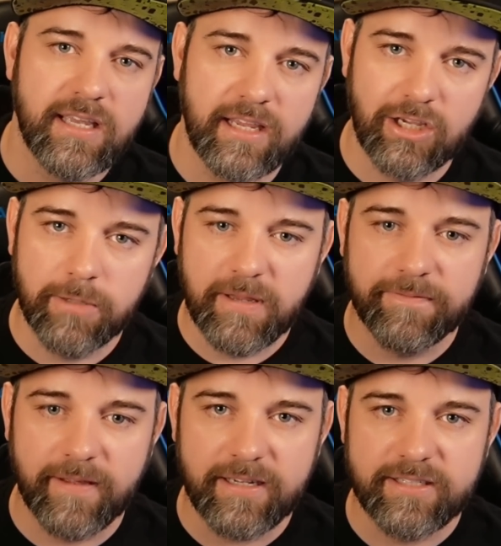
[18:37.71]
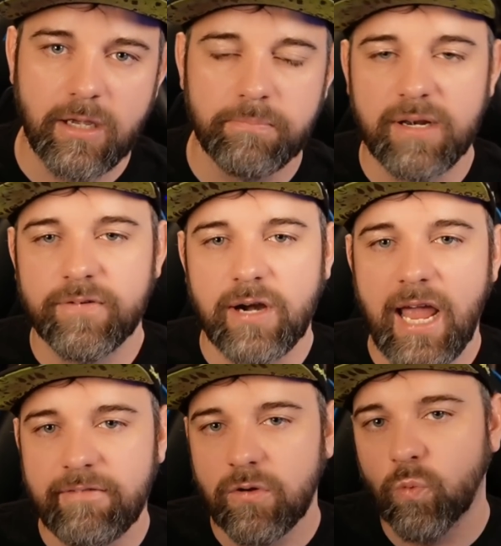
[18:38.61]
It could be fixed, but if you're
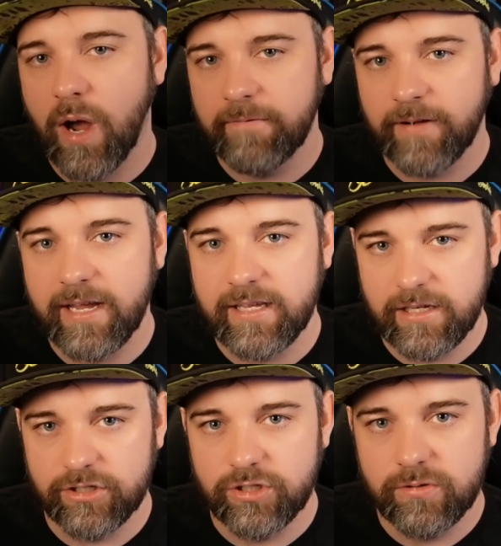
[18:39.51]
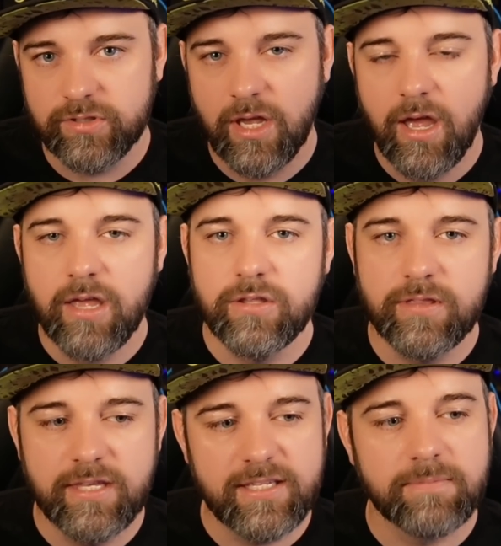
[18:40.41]
having Wi-Fi issues,
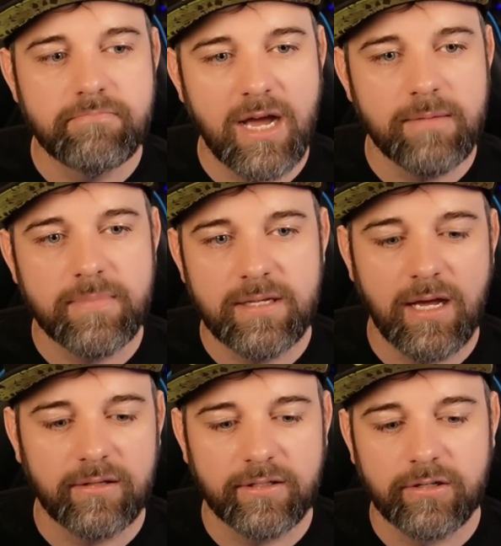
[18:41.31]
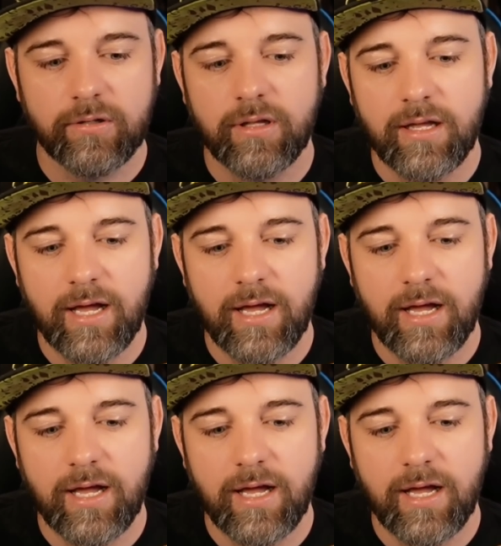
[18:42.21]
this might be a little